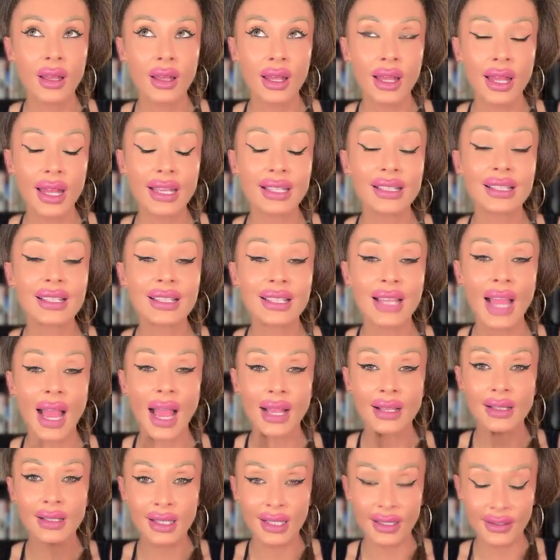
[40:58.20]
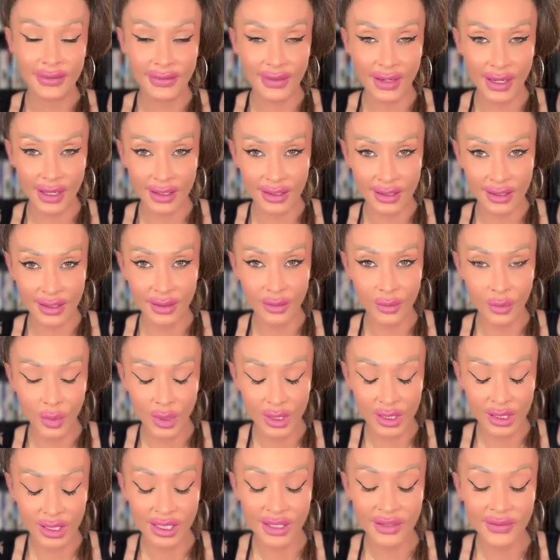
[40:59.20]
intensified
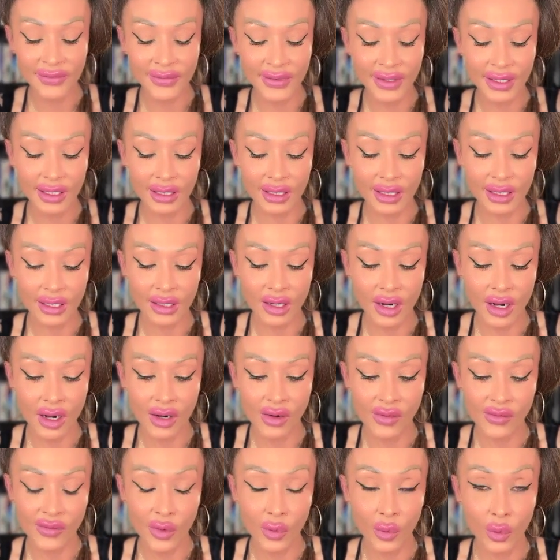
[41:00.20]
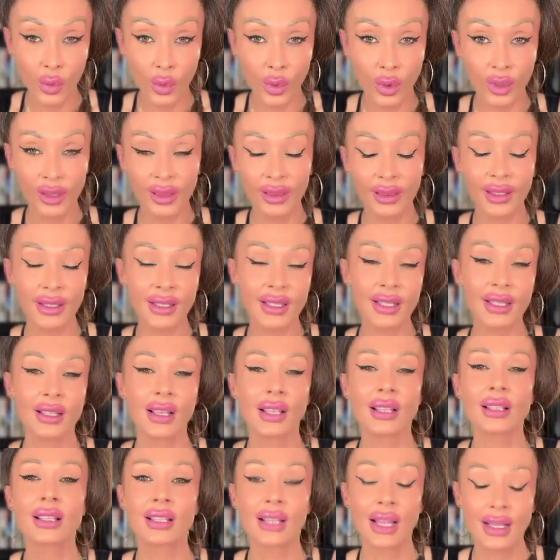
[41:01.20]
with this feeling of
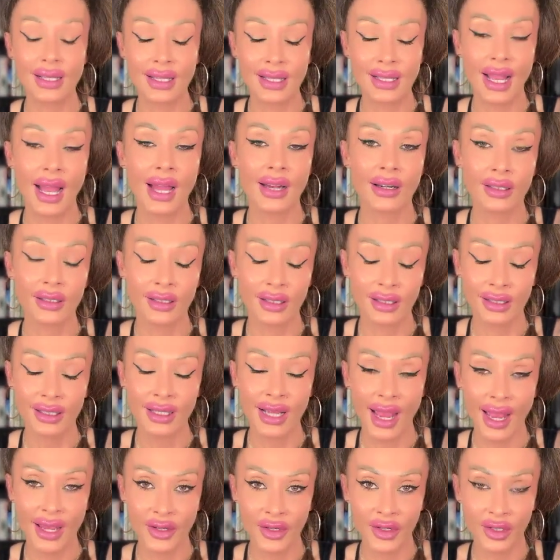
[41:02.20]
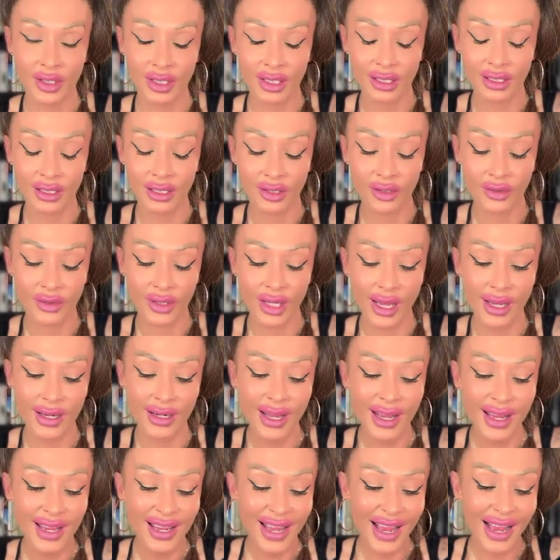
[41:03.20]
worthlessness that Saturn in Cancer can create.
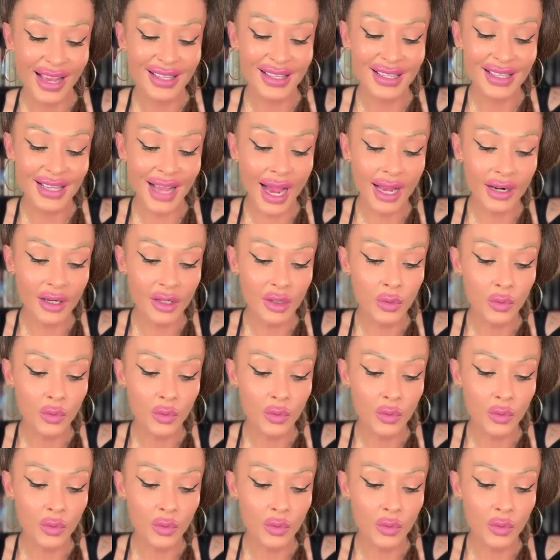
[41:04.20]
And Saturn